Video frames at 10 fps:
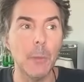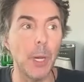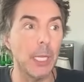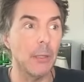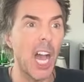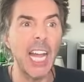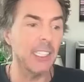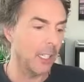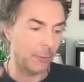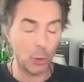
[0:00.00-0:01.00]
but i
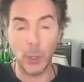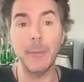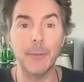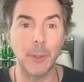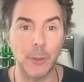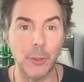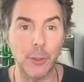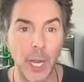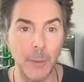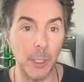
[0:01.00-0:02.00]
loved kramer versus
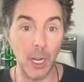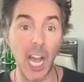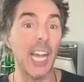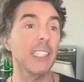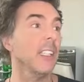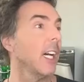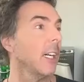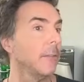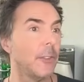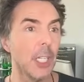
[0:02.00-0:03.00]
kramer i
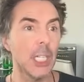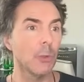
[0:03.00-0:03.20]
loved